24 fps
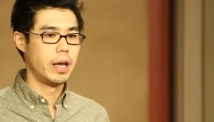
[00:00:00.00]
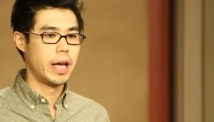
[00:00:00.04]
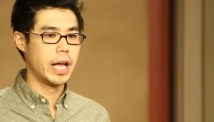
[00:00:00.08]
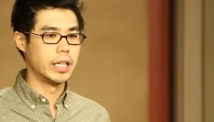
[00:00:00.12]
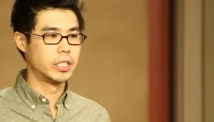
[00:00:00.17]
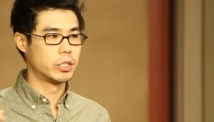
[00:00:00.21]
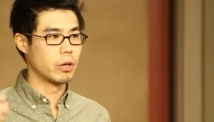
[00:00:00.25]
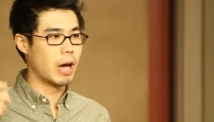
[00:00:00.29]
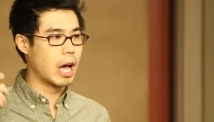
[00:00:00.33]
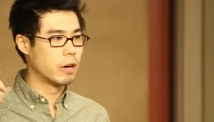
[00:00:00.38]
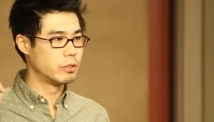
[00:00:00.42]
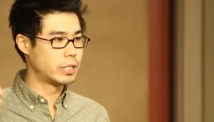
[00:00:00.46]

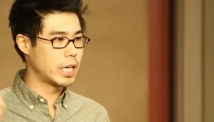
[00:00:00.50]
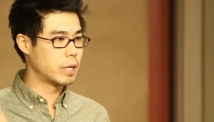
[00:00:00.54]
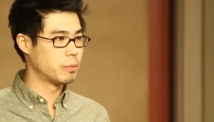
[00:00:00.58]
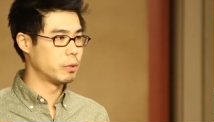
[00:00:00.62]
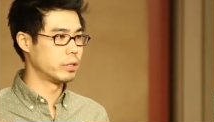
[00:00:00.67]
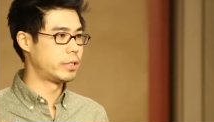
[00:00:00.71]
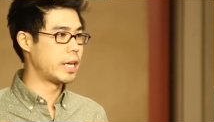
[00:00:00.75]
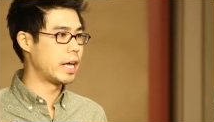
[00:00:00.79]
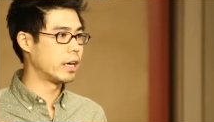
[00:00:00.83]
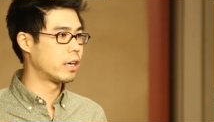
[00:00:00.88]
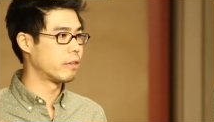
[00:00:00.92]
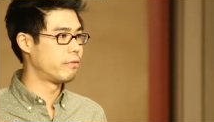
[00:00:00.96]
And so I was
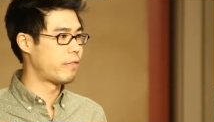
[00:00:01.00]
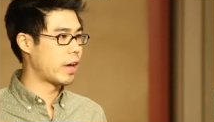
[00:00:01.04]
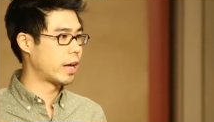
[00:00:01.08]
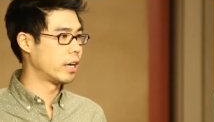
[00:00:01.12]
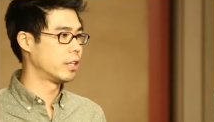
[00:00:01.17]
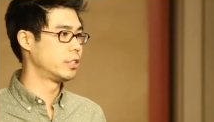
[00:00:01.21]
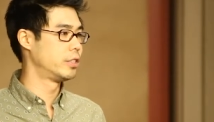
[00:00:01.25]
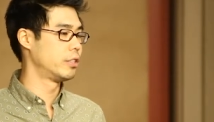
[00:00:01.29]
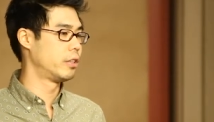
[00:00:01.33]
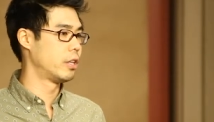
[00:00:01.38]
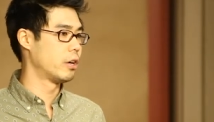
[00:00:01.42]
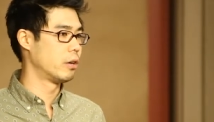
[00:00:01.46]
able to take
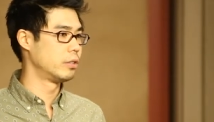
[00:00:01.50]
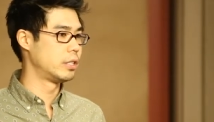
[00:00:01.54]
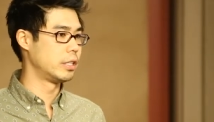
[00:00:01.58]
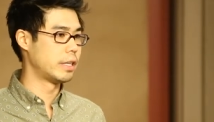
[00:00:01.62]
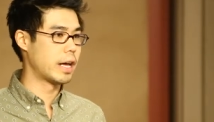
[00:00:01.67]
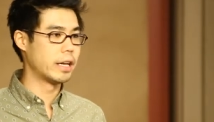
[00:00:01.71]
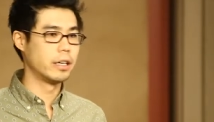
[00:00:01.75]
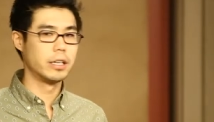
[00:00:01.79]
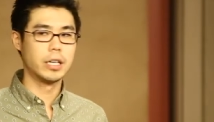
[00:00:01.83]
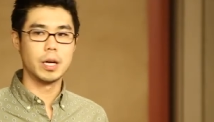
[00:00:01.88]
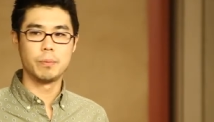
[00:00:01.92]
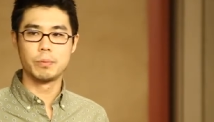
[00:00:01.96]
advantage of those
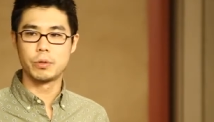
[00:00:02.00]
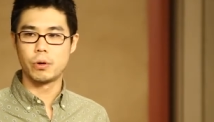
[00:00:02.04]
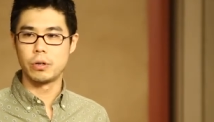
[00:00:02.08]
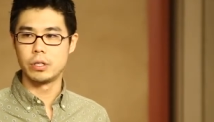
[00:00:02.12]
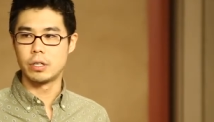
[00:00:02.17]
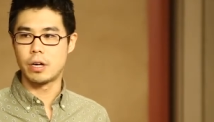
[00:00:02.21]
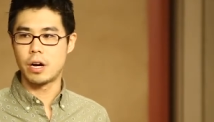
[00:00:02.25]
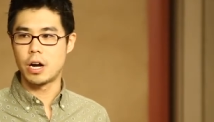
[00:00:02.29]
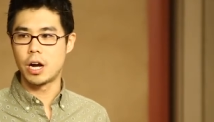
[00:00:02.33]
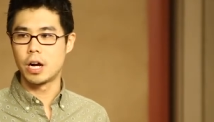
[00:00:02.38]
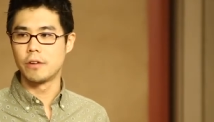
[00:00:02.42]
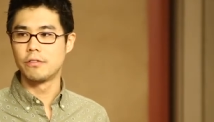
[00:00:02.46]
and ended up
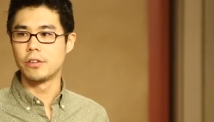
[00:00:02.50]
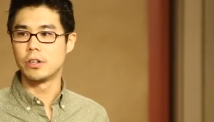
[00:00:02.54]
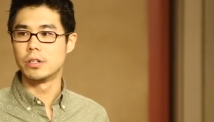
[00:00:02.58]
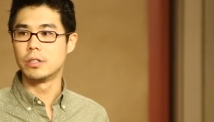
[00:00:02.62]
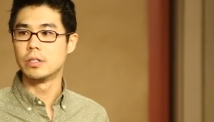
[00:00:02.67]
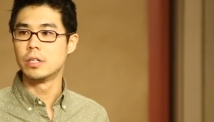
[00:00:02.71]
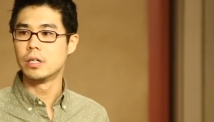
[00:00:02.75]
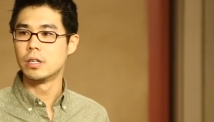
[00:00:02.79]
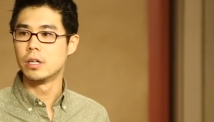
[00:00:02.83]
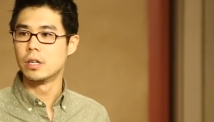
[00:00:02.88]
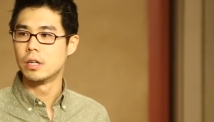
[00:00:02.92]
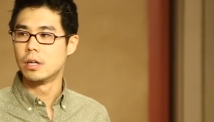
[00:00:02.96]
going to
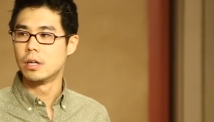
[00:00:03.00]
Harvard,